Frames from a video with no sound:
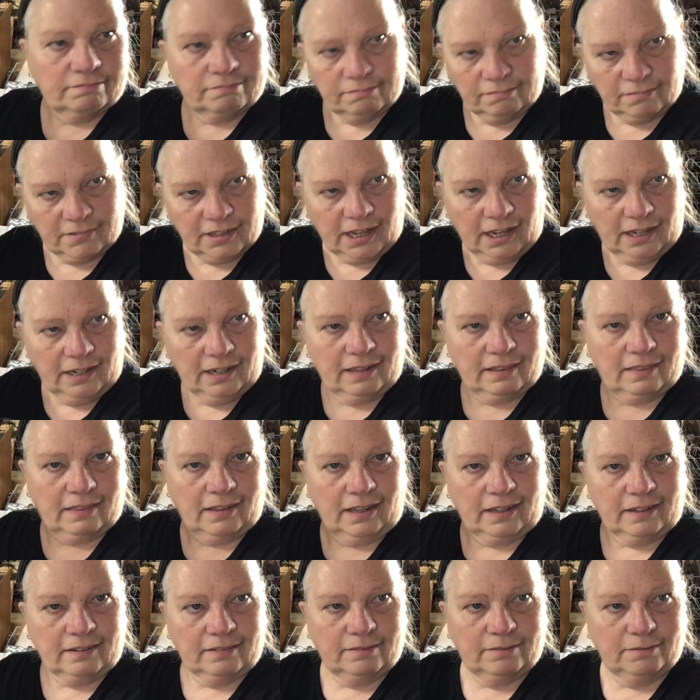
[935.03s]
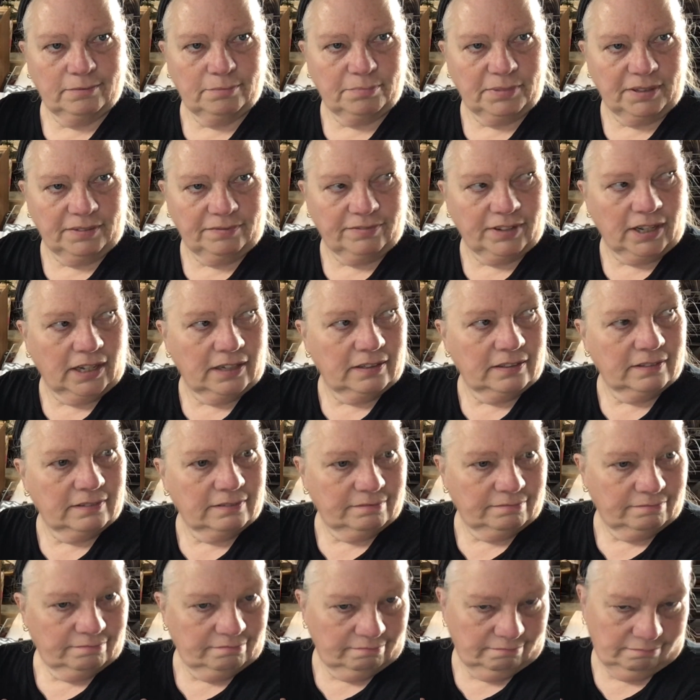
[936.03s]
kind of thing. Be fun.
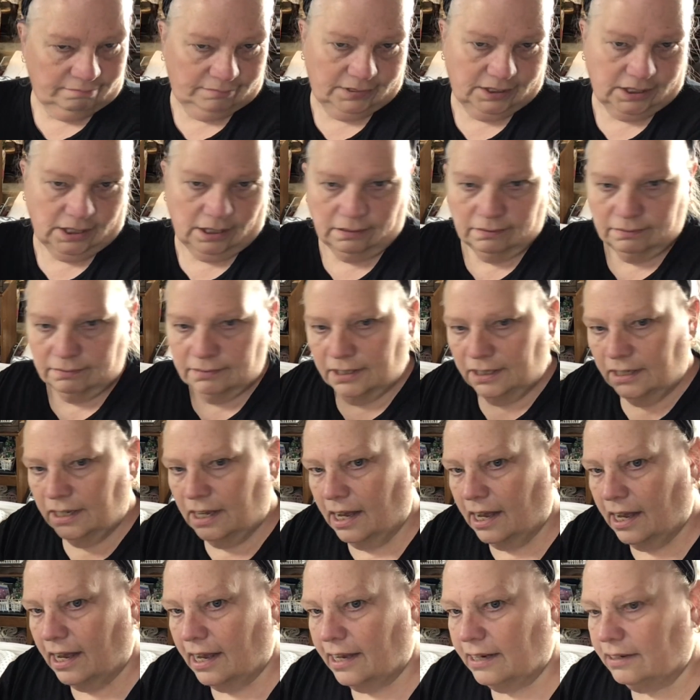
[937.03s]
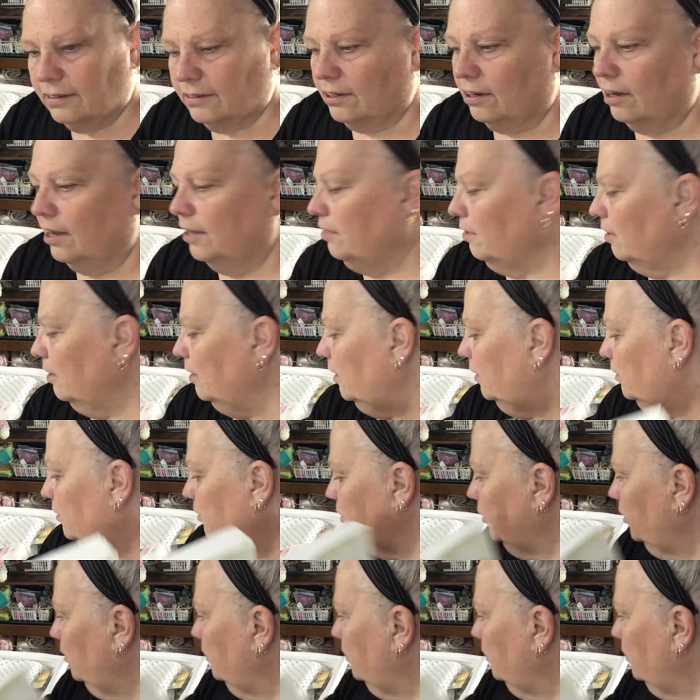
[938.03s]
So, I don't know, I thought I'd share